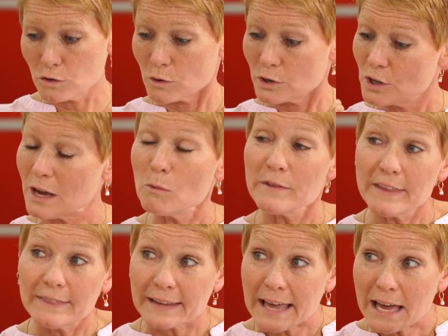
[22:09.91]
two. You got
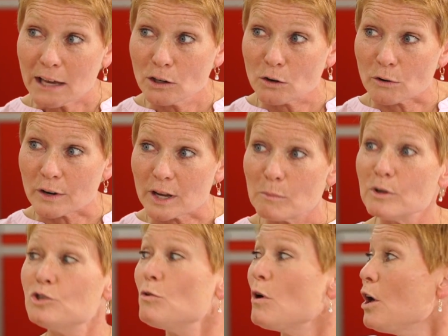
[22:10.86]
within the category,
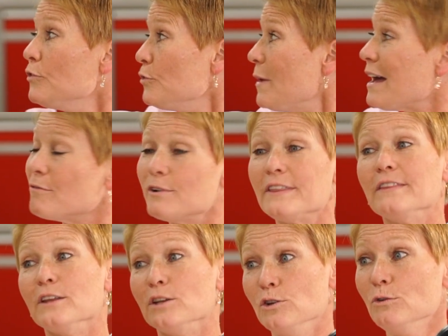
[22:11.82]
but yep. you also have
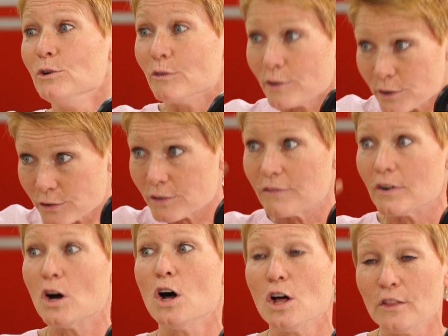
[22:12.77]
within the universe of
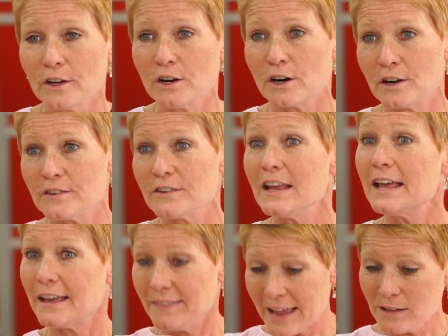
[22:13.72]
yeah. all the cars.
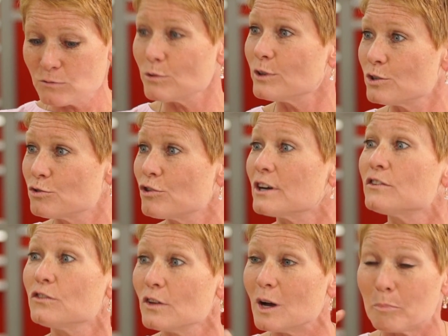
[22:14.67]
And that's where the
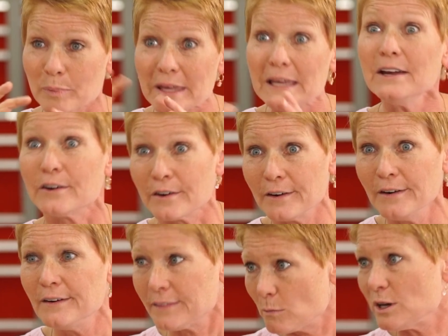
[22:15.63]
trucks appear
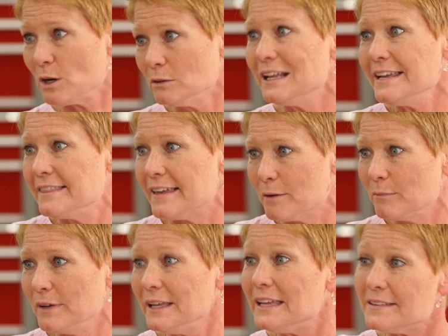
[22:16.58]
that we don't like them,
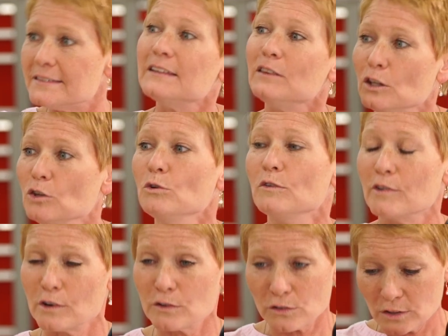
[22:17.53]
is in the
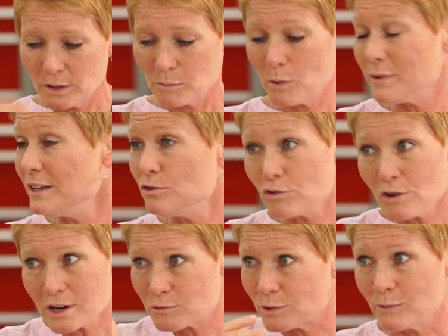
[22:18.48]
universe. But within
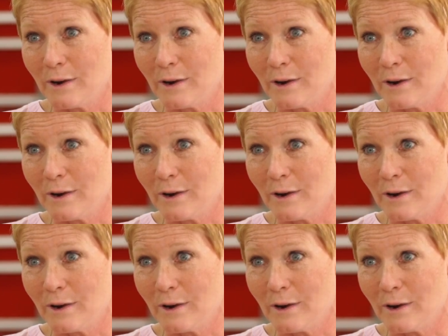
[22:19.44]
trucks, we